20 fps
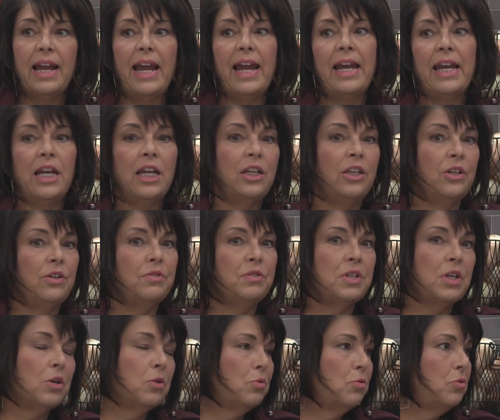and you
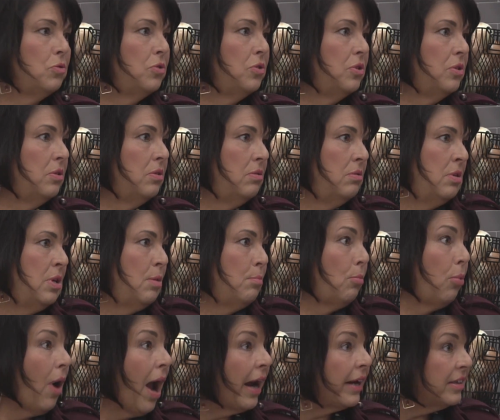don't
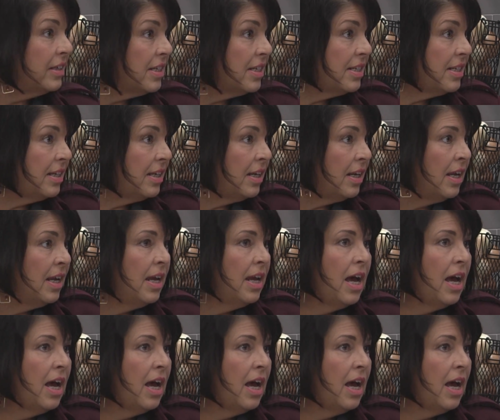practice it,